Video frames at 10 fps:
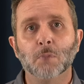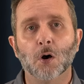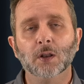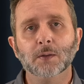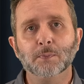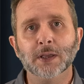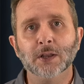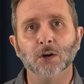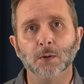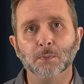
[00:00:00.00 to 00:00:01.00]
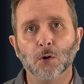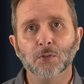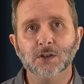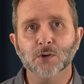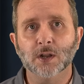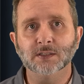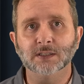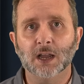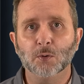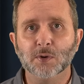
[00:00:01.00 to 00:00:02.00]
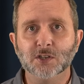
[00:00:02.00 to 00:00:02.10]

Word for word: Paul and Peter are both addressing how we